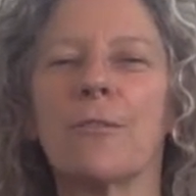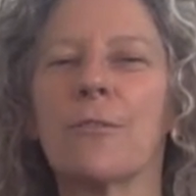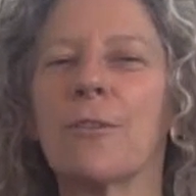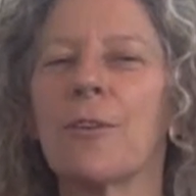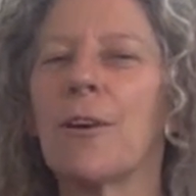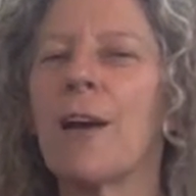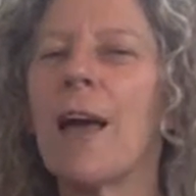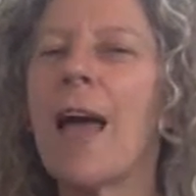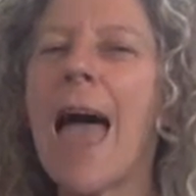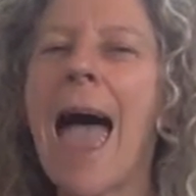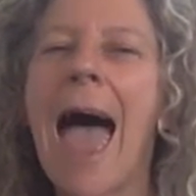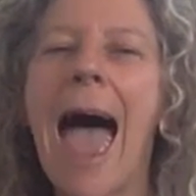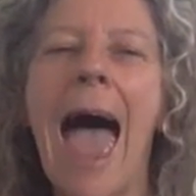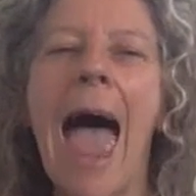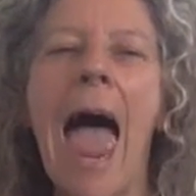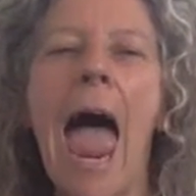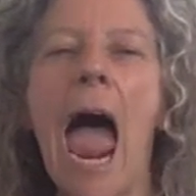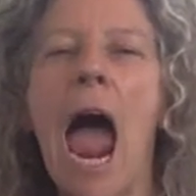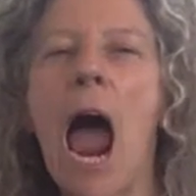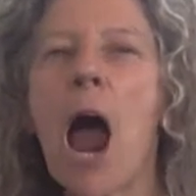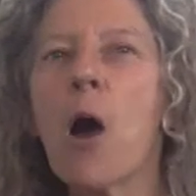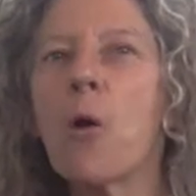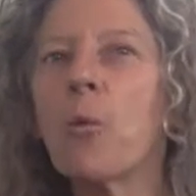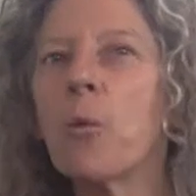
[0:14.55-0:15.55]
to
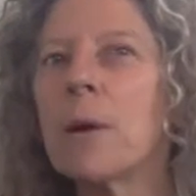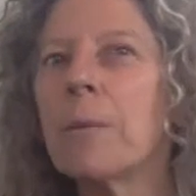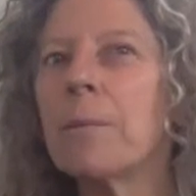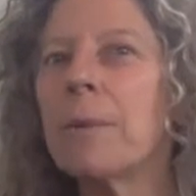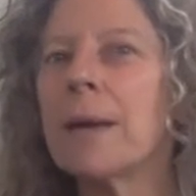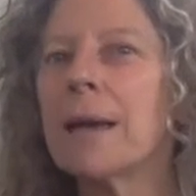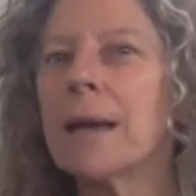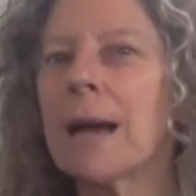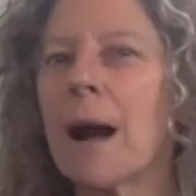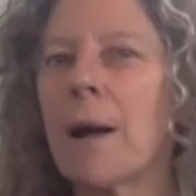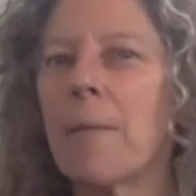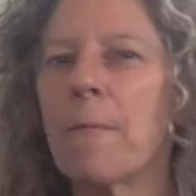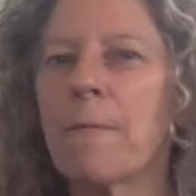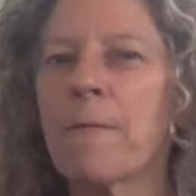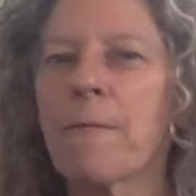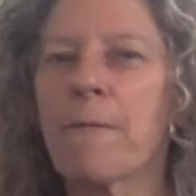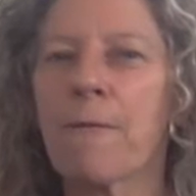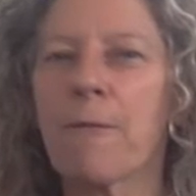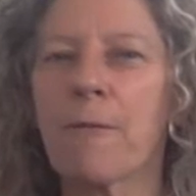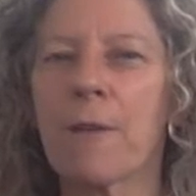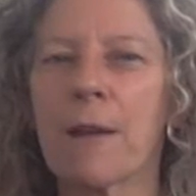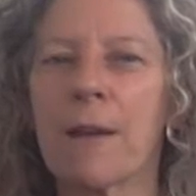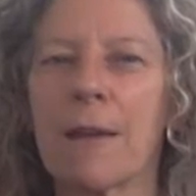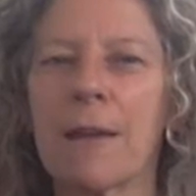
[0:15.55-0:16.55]
how we become
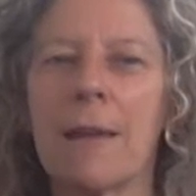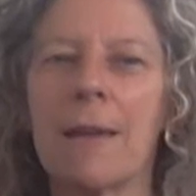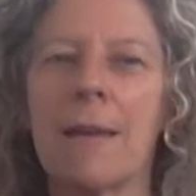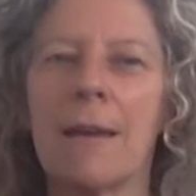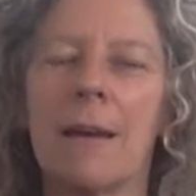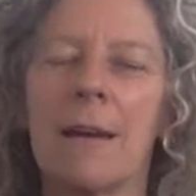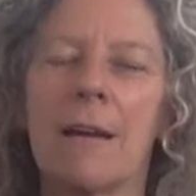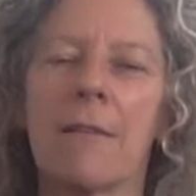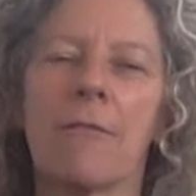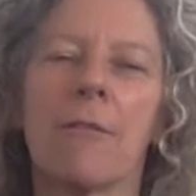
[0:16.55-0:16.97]
free